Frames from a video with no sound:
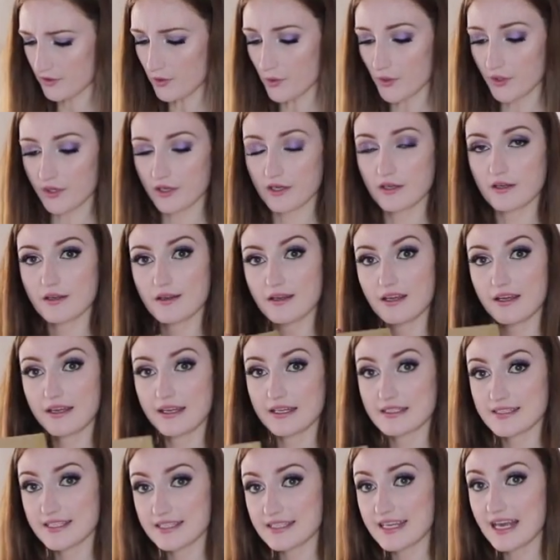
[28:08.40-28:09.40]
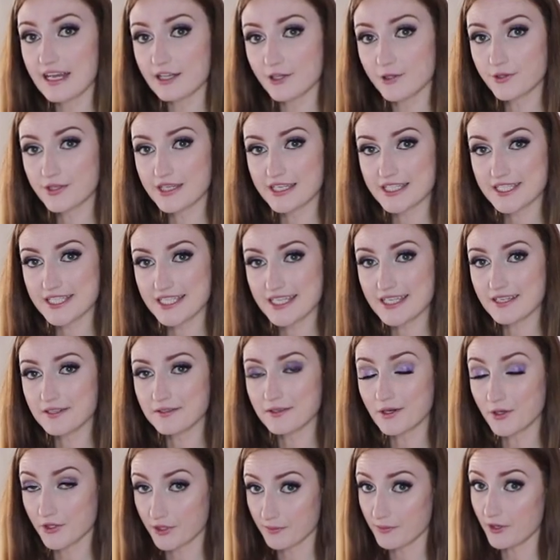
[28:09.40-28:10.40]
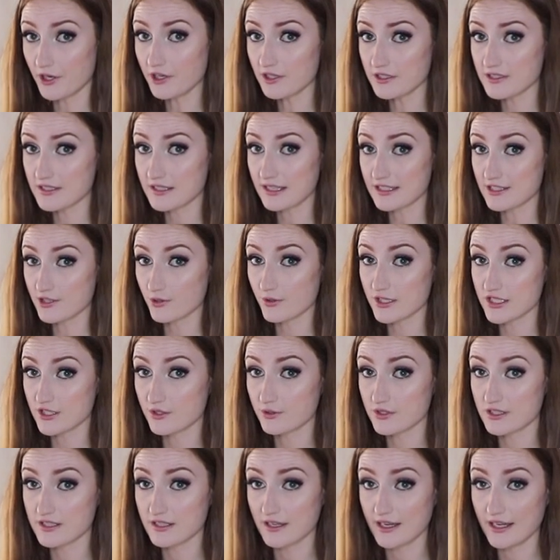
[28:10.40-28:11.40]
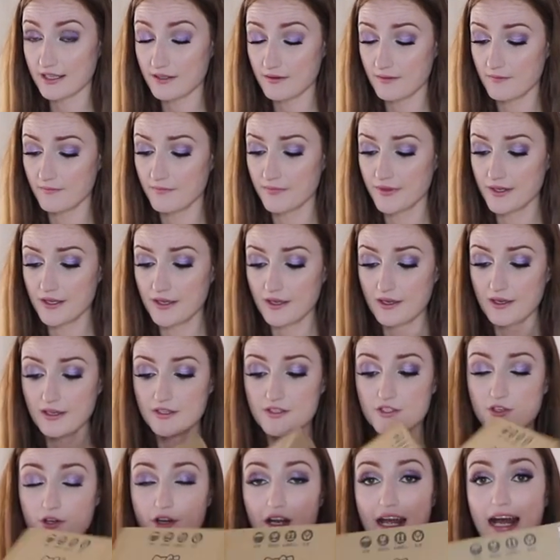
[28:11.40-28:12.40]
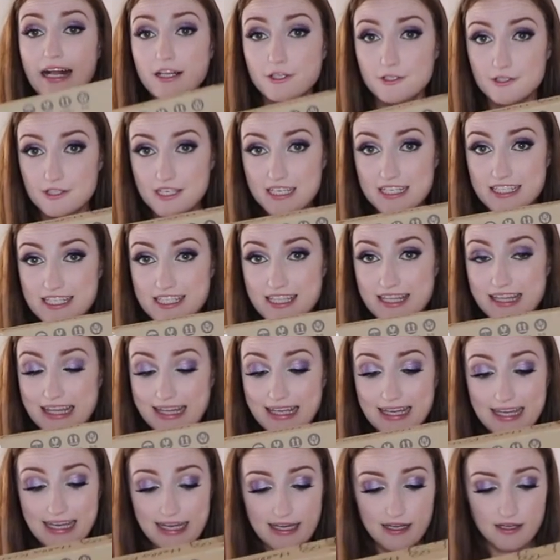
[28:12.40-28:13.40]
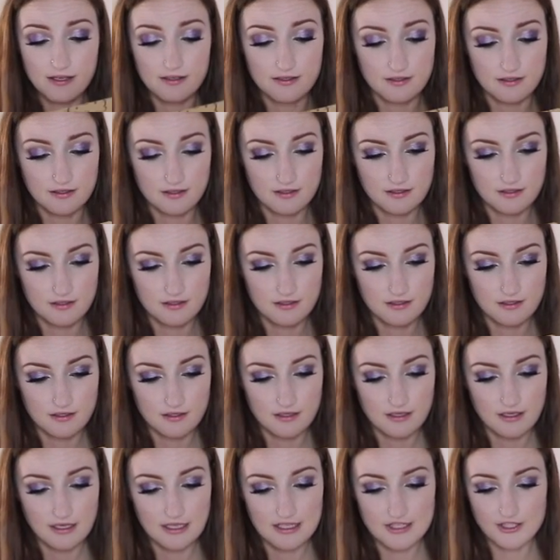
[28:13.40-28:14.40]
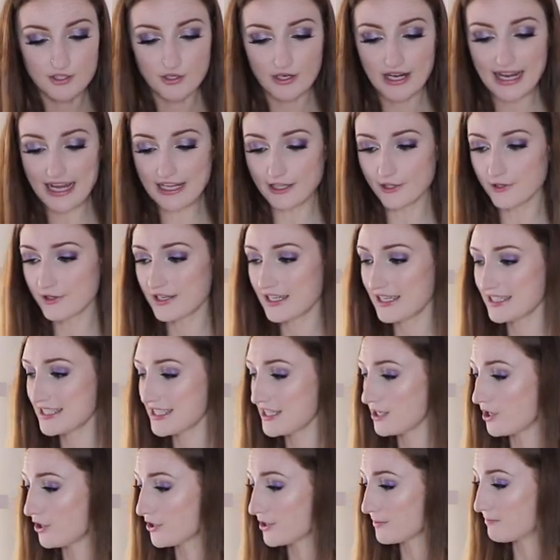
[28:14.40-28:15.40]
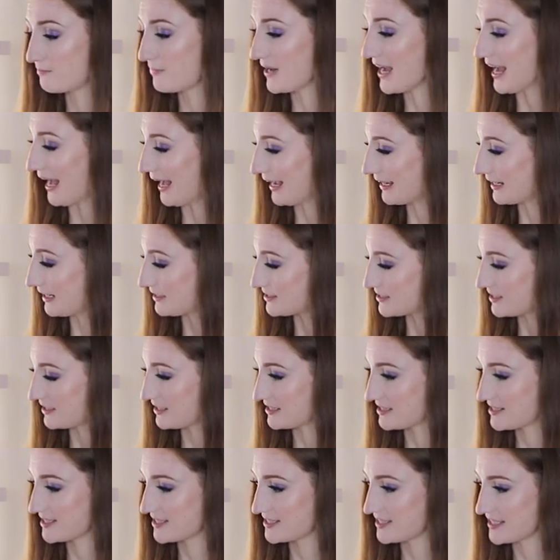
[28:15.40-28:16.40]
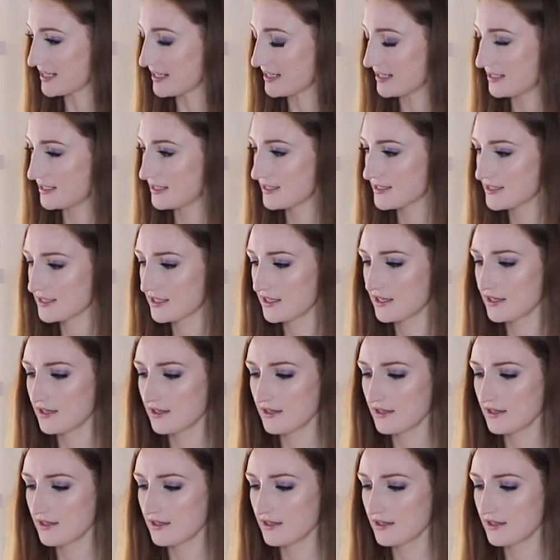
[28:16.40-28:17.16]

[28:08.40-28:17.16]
Look, it says Hello Kitty on the box. That's always a good sign. It's got Hello Kitty there. It's got Hello Kitty on the back under these stickers.